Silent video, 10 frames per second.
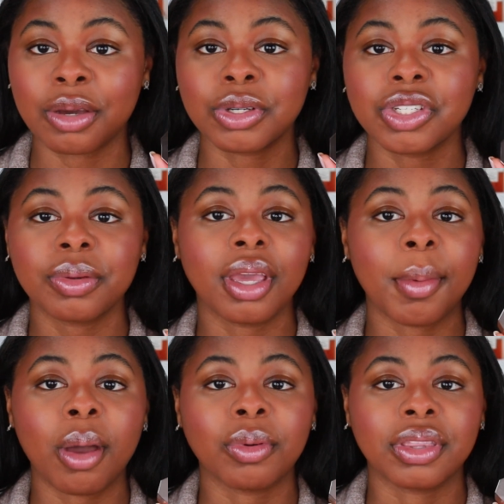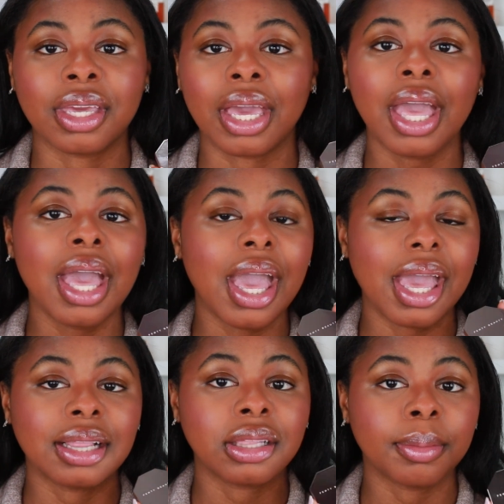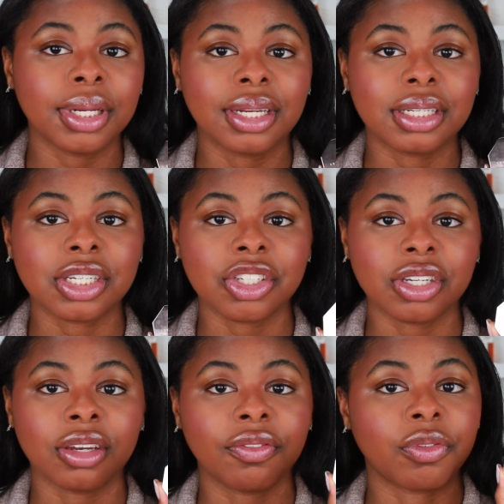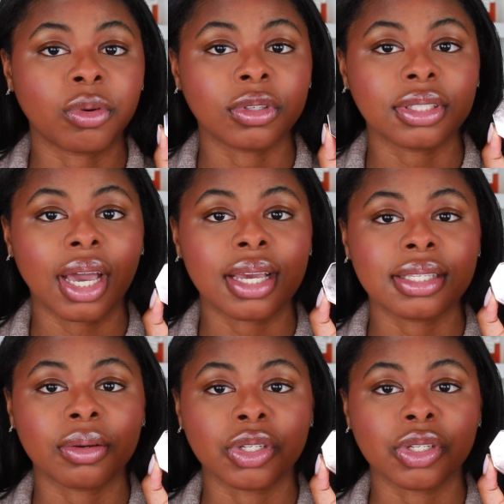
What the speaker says: I wish they would come out with like a limited edition full size that